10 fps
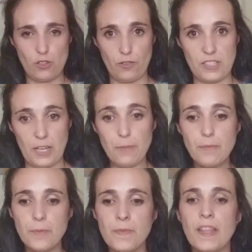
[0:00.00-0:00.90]
of them.
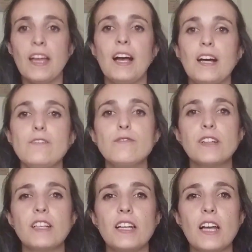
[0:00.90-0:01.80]
And
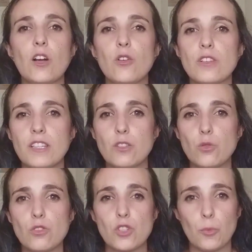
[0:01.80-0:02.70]
finally, according to
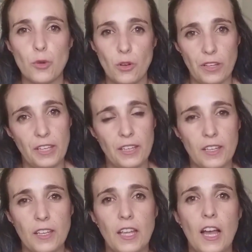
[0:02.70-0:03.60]
topology.
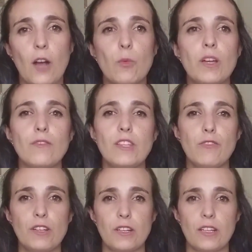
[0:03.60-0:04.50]
And we have
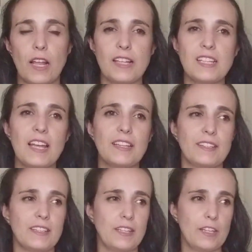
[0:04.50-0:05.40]
different, it's like
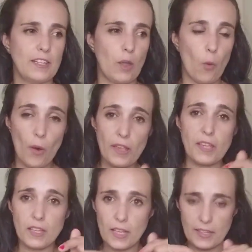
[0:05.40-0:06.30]
the way
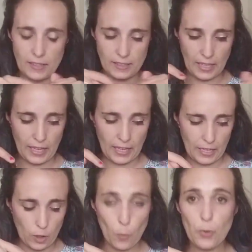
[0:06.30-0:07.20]

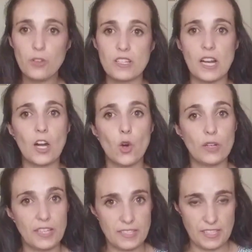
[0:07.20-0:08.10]
computers are
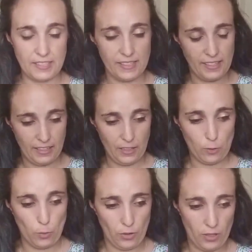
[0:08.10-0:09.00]
connected in a
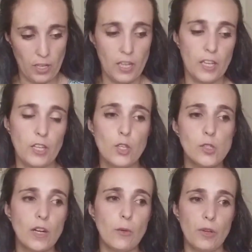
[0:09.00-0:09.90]
network.
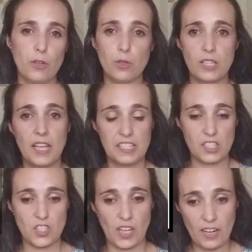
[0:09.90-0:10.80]
Usually we use
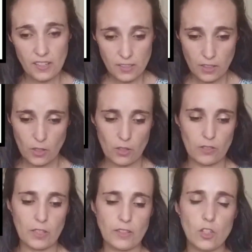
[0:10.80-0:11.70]
star
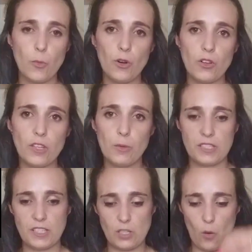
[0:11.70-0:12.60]
topology, which
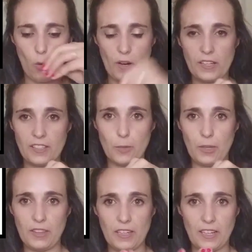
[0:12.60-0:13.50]
is one in the
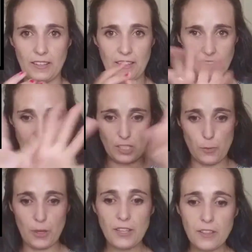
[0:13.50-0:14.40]
middle and then the
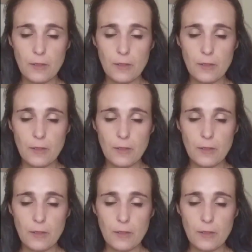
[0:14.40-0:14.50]
spread,